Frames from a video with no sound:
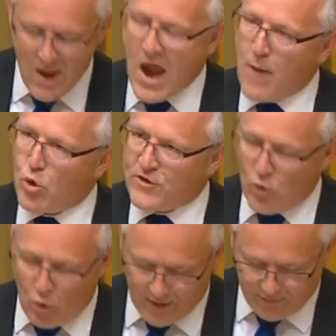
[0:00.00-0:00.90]

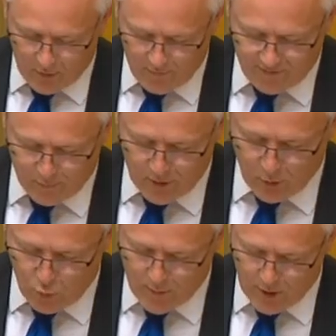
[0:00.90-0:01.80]
Aboriginal ex-servicemen
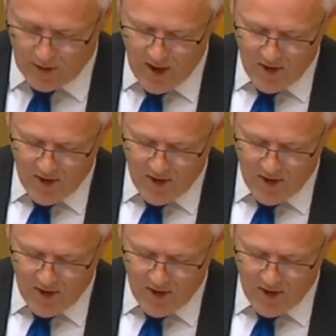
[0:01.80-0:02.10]
and women